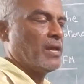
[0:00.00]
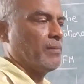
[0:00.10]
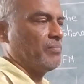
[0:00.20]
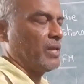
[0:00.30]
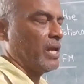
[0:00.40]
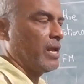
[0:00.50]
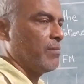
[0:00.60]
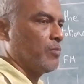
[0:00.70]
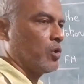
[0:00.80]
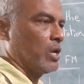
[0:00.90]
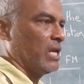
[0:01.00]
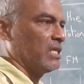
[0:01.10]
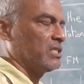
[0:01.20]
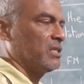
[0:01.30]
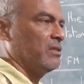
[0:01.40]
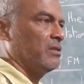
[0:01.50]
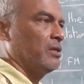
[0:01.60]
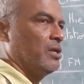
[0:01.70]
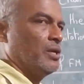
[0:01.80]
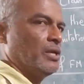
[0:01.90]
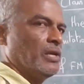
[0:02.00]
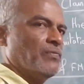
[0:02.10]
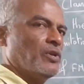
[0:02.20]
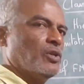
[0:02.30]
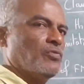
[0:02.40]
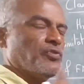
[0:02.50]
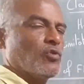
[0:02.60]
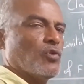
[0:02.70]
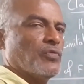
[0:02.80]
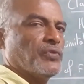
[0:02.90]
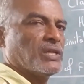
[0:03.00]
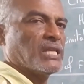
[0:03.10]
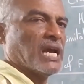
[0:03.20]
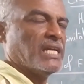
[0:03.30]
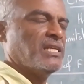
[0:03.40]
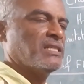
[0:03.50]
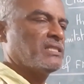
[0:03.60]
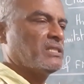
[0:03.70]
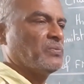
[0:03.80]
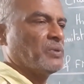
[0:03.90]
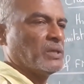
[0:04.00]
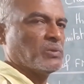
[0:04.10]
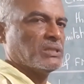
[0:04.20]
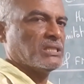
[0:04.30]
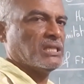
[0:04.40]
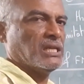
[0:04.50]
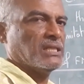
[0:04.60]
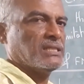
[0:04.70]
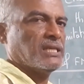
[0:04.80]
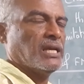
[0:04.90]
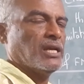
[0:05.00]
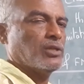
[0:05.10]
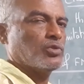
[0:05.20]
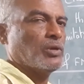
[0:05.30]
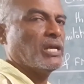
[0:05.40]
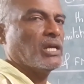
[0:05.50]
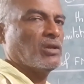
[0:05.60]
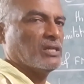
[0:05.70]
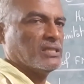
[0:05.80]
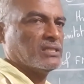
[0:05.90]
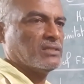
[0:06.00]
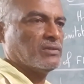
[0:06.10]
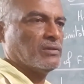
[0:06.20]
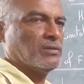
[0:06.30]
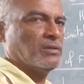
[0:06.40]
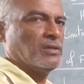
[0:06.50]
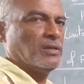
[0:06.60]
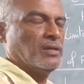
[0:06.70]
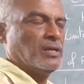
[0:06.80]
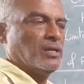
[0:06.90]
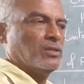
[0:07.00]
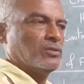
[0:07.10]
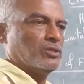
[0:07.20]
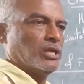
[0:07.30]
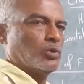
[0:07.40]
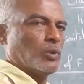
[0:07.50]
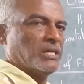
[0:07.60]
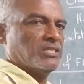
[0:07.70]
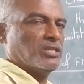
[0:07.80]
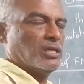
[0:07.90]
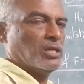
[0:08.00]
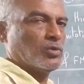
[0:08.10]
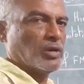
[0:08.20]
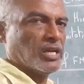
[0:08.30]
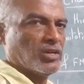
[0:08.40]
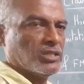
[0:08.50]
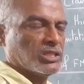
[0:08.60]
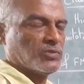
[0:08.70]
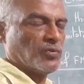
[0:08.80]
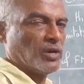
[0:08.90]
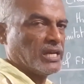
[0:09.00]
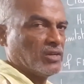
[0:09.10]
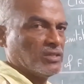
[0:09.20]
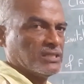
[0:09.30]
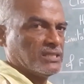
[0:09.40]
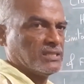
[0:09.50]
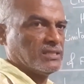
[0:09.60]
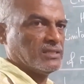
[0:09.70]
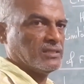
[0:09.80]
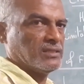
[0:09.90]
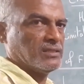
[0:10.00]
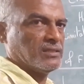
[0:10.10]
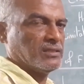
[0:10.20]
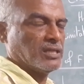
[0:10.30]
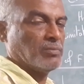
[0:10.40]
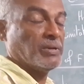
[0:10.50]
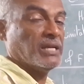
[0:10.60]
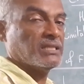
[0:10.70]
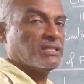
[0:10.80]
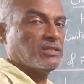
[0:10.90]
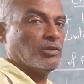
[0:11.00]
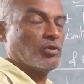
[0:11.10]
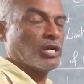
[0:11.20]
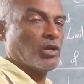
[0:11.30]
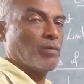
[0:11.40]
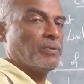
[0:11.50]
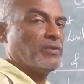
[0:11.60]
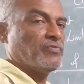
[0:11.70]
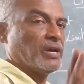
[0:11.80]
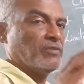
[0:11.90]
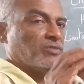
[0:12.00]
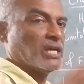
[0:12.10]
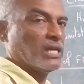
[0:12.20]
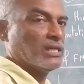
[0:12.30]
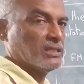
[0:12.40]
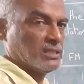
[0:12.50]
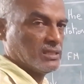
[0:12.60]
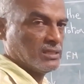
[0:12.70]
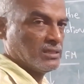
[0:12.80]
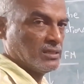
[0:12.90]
AM modulation, Even if you go for the highest frequency, say 20 kilohertz, then twice the 20 kilohertz is 40 kilohertz. That means you can operate 5 channels,